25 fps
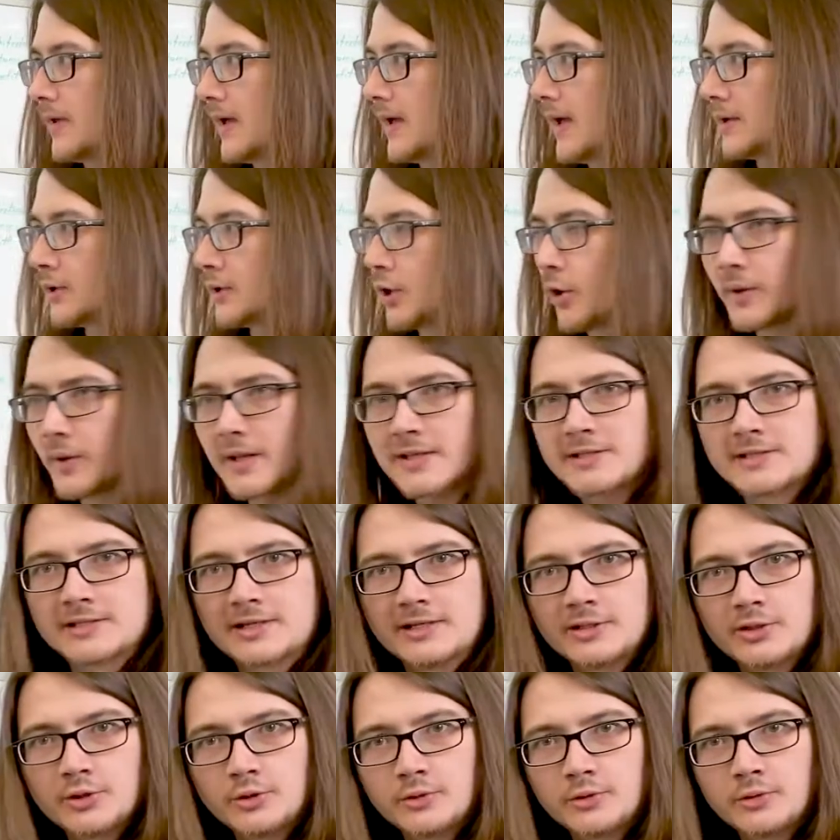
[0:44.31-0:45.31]
and coalesce it
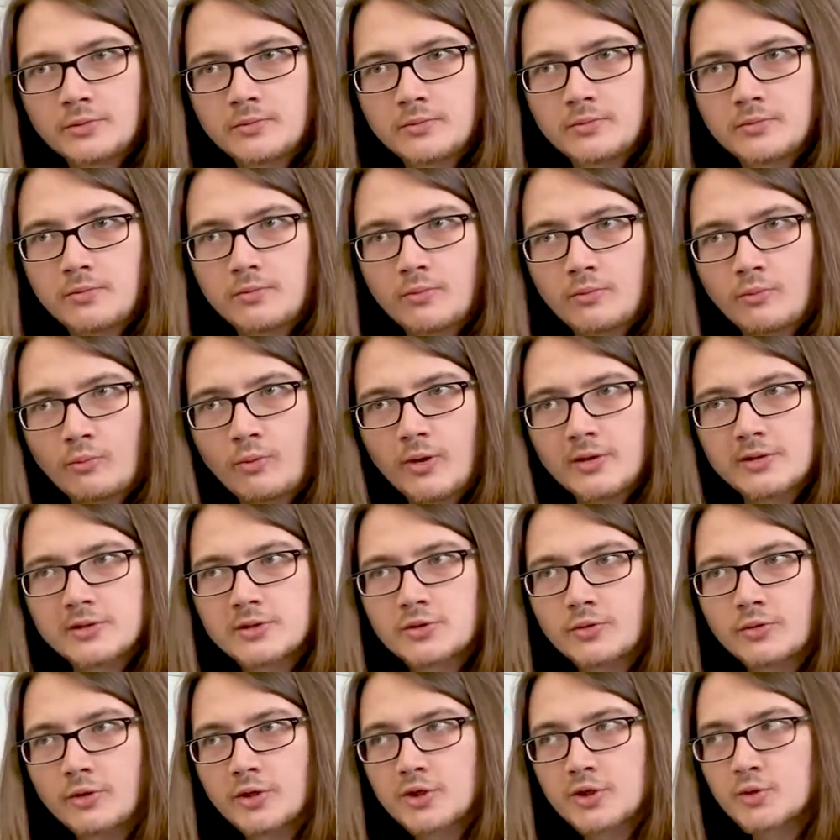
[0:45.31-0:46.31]
into one
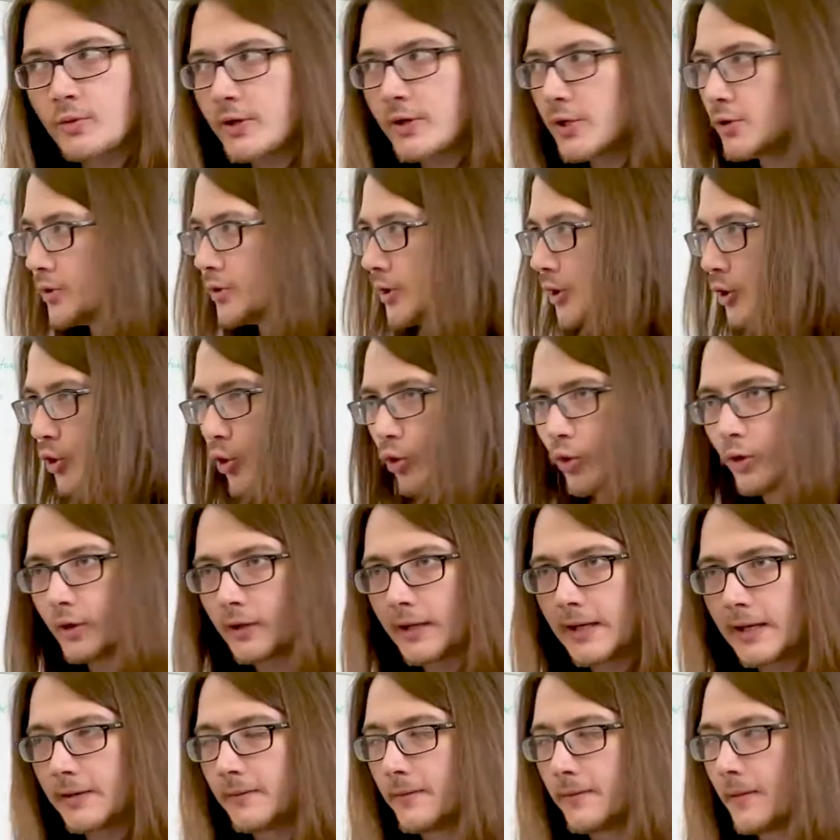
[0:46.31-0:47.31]
source where you can
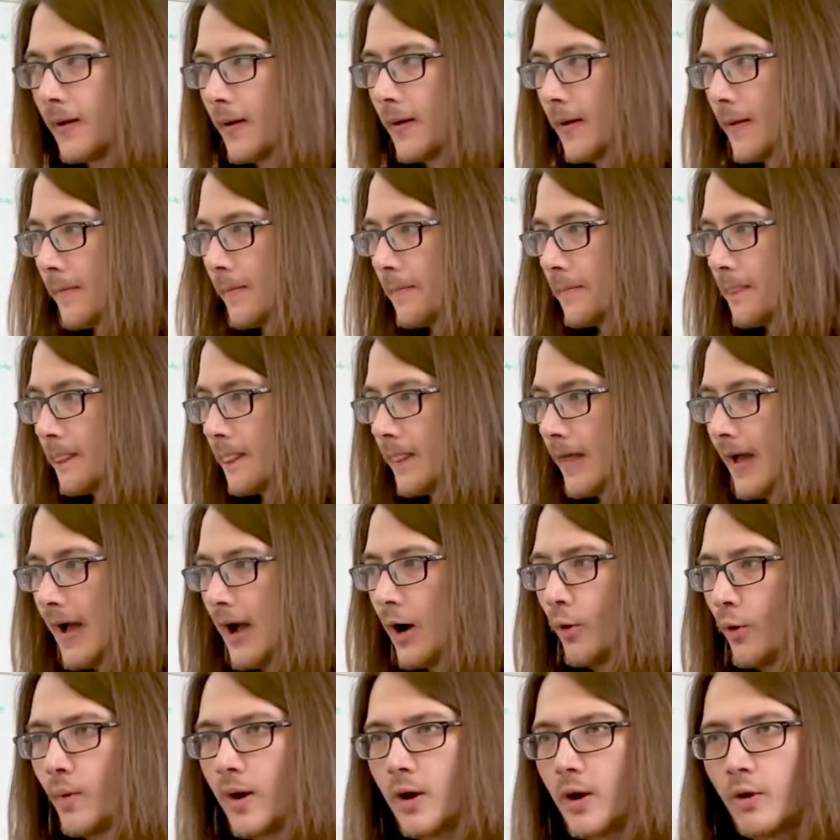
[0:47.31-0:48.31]
correlate
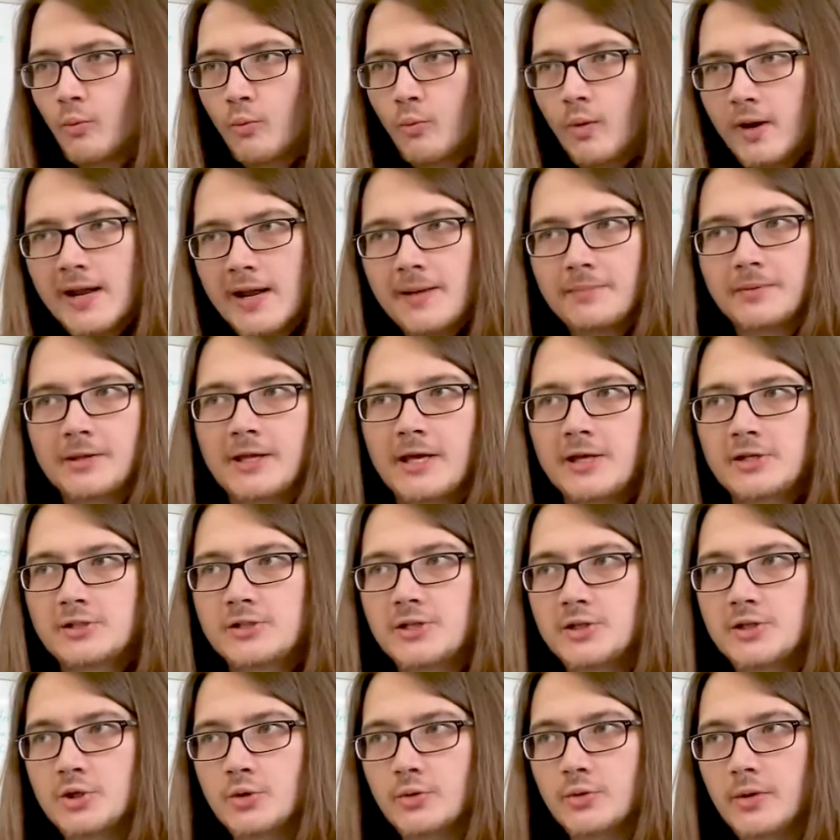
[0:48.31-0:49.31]
how well one application
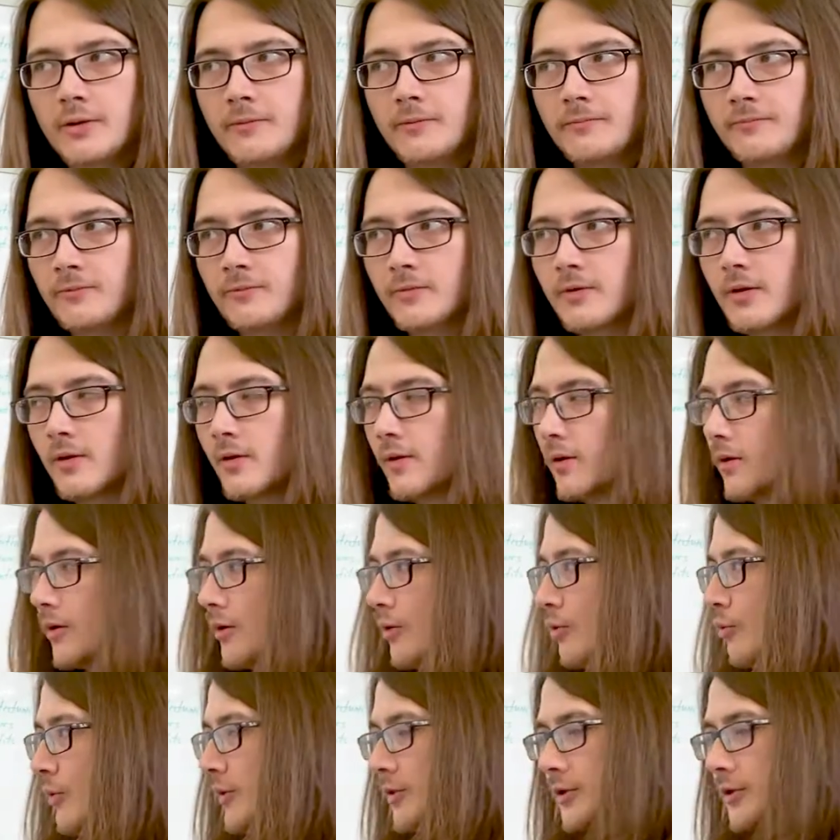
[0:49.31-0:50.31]
is doing
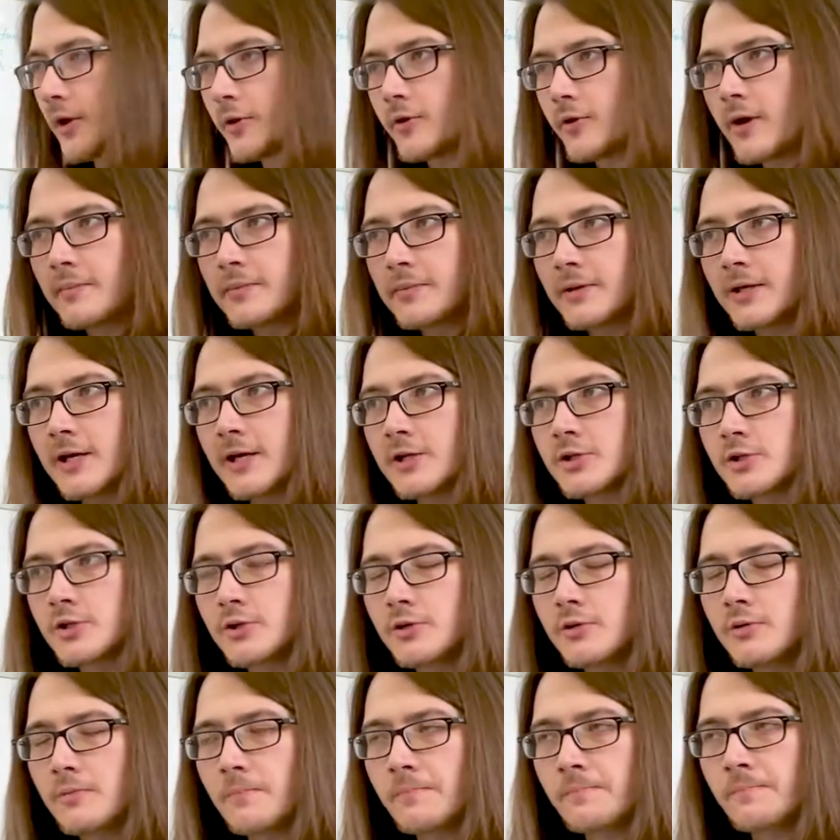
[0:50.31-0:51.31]
with another
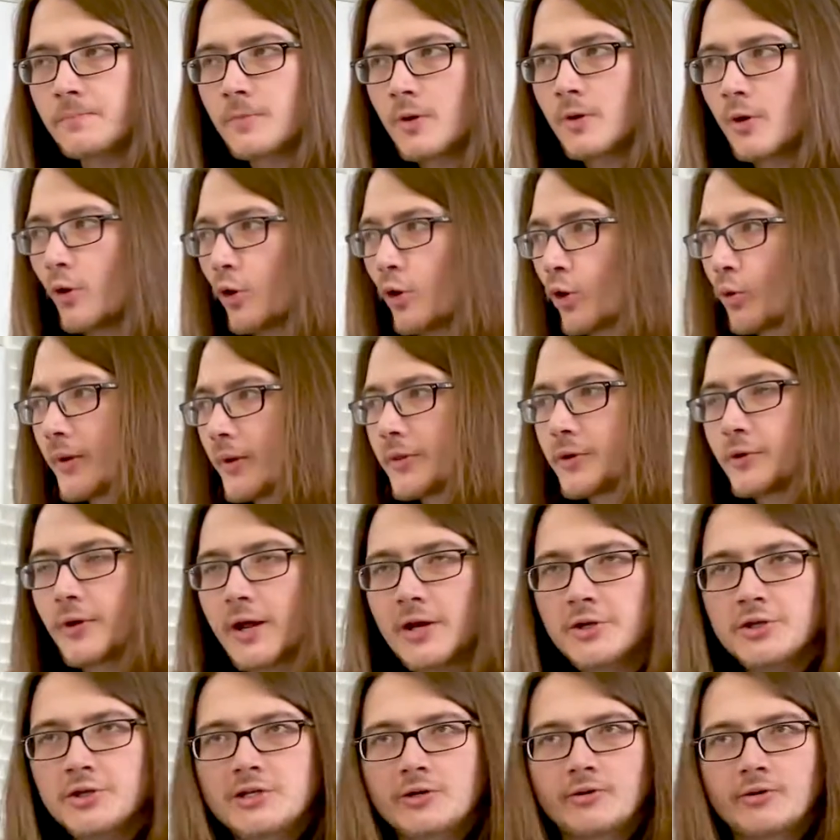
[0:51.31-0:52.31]
application or with your
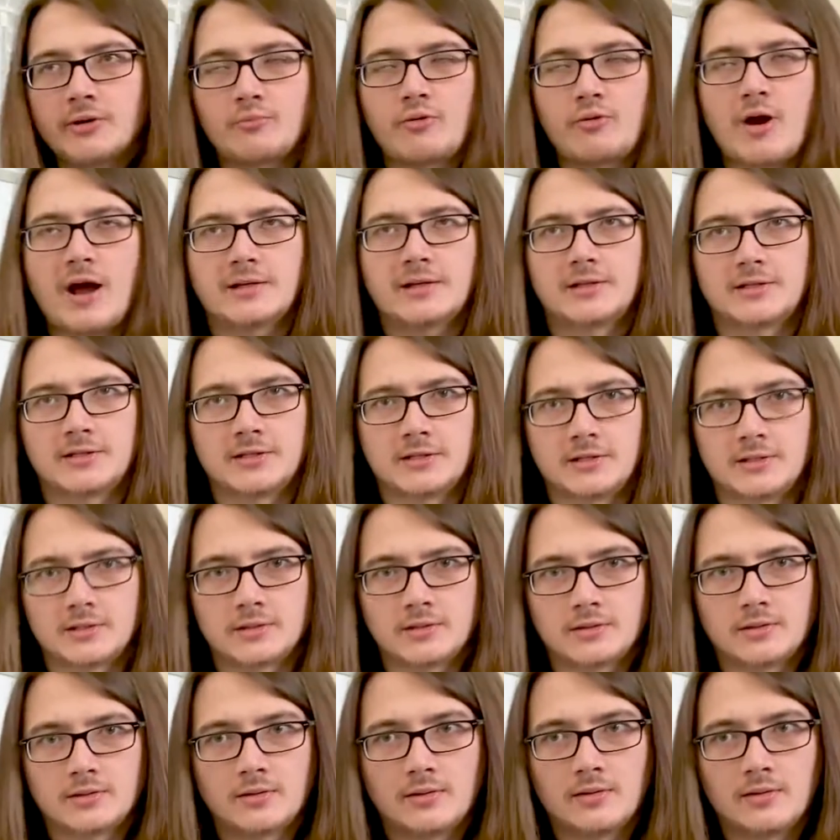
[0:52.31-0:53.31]
engineering
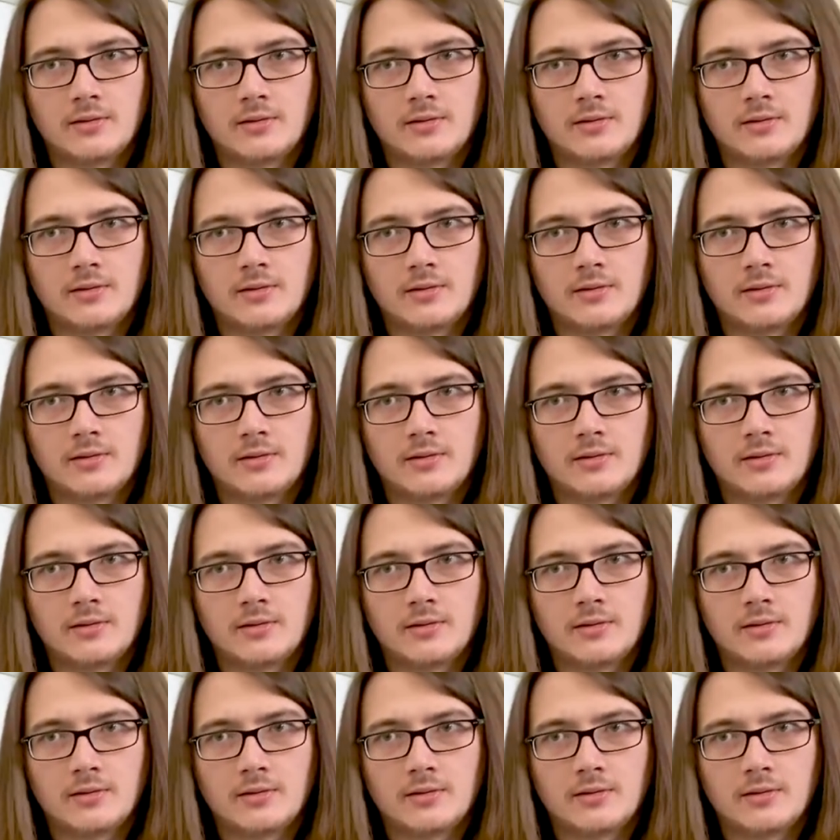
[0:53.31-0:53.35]
practices.